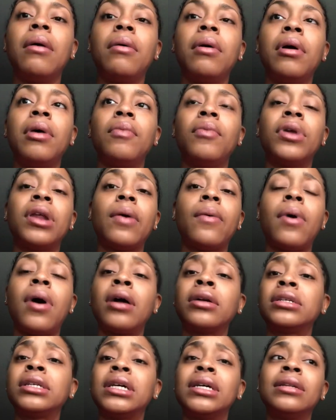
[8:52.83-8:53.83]
when I
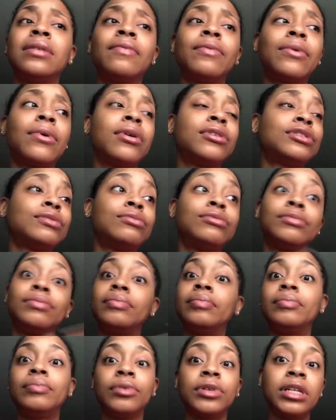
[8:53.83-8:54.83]
walked in, of course, it was
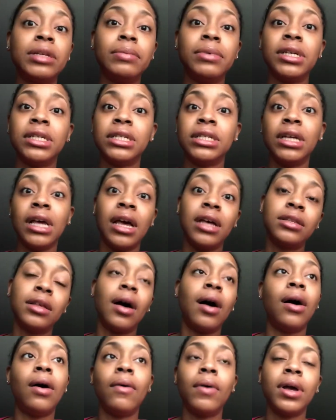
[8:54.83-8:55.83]
pretty busy, as
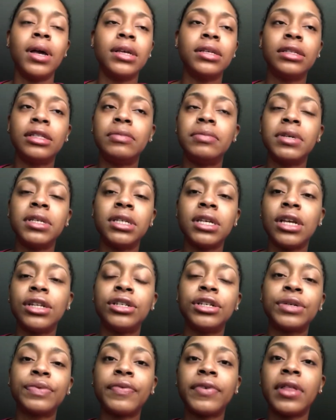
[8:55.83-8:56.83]
always. It's busy at
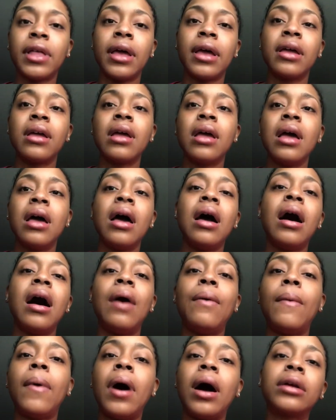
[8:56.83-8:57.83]
Chick-fil-A.
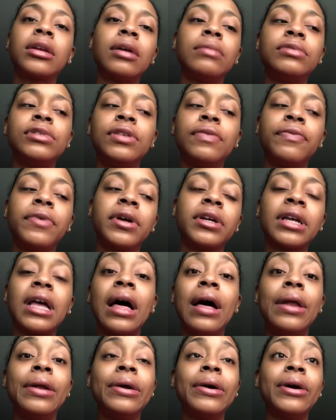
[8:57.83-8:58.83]
I walked up to the front
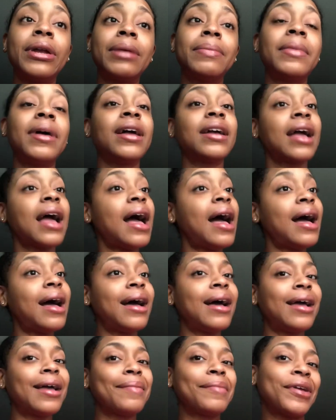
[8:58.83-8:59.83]
counter and I'm like,
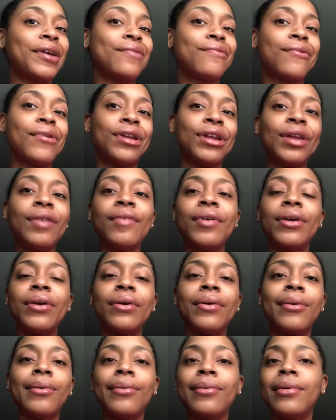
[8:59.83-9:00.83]
hi, I'm here for an
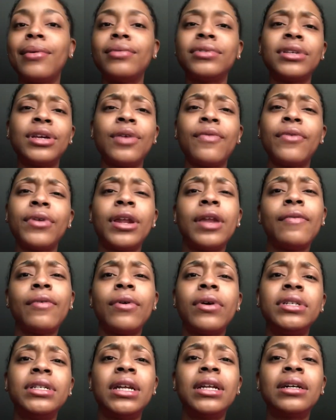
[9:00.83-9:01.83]
interview. I was here for an
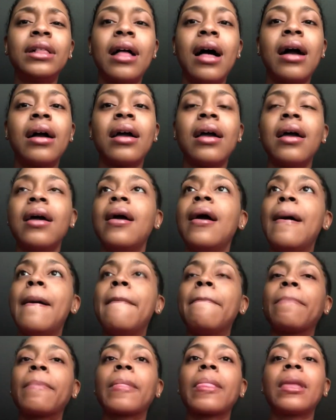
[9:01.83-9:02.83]
interview at 10 o'clock.
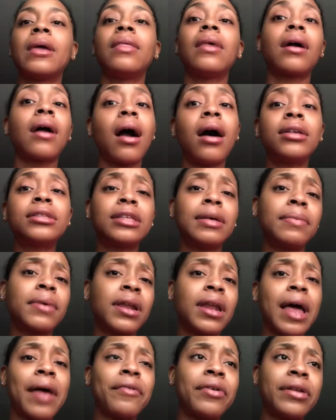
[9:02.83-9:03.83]
And they're like, awesome,
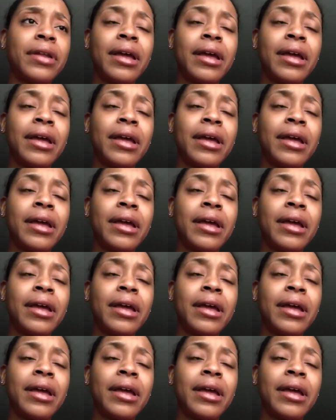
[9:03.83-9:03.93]
can I have your